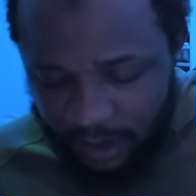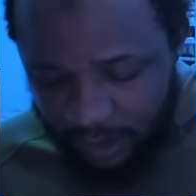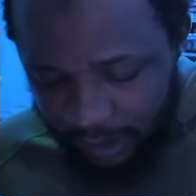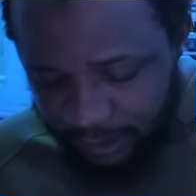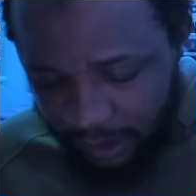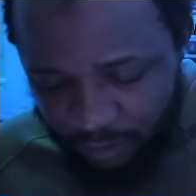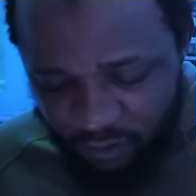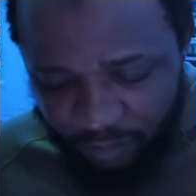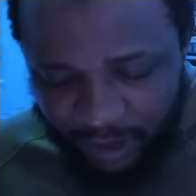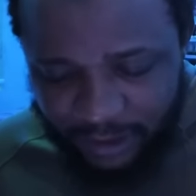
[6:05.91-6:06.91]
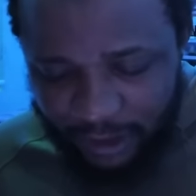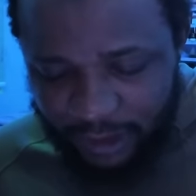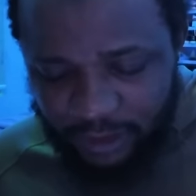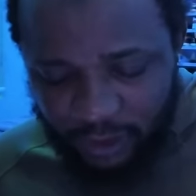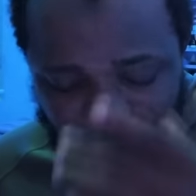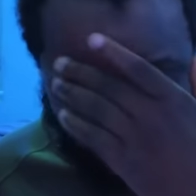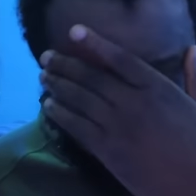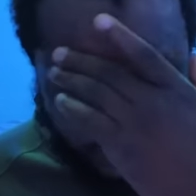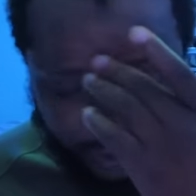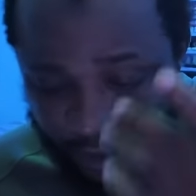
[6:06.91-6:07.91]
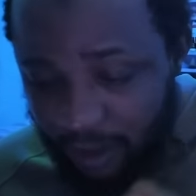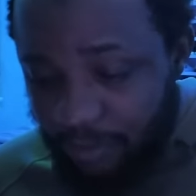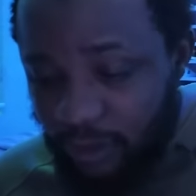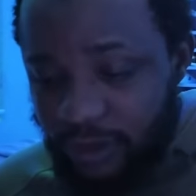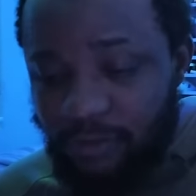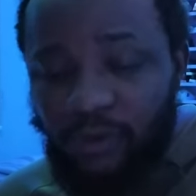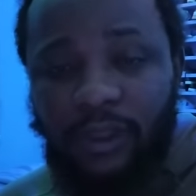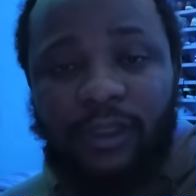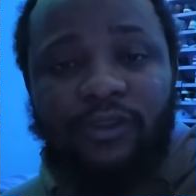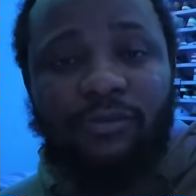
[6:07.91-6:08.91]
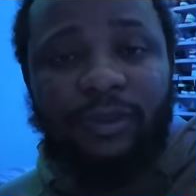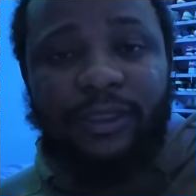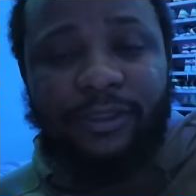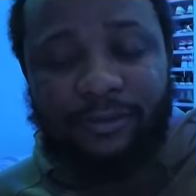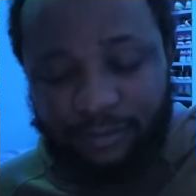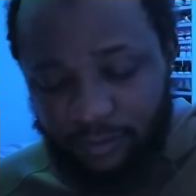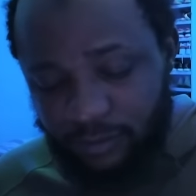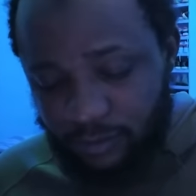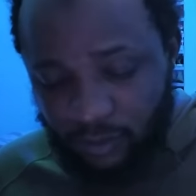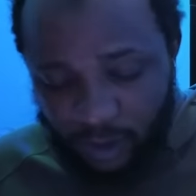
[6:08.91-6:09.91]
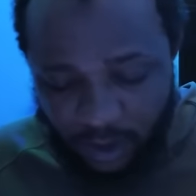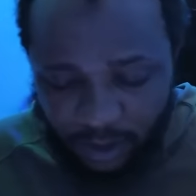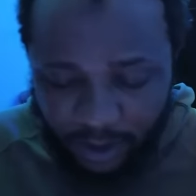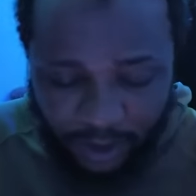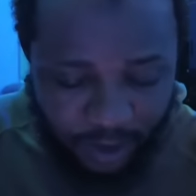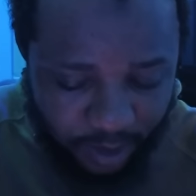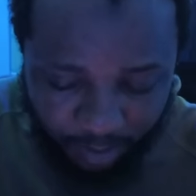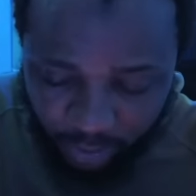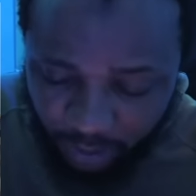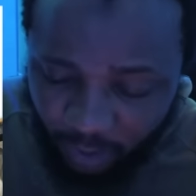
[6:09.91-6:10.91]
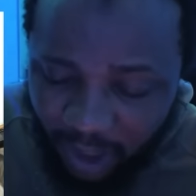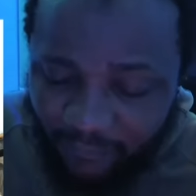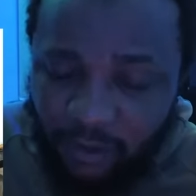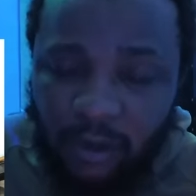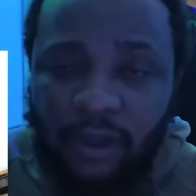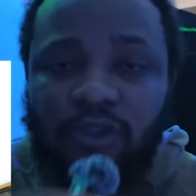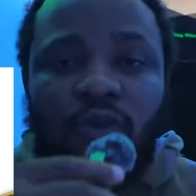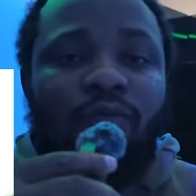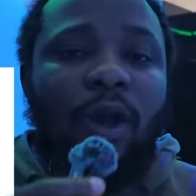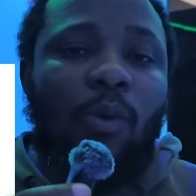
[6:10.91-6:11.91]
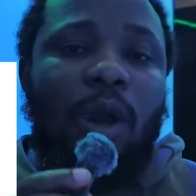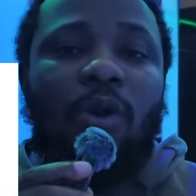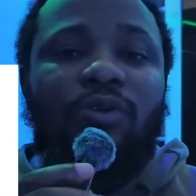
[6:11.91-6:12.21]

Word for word: let's uh, move past that. Let's talk about uh, Portable a little bit. Portable have lost over one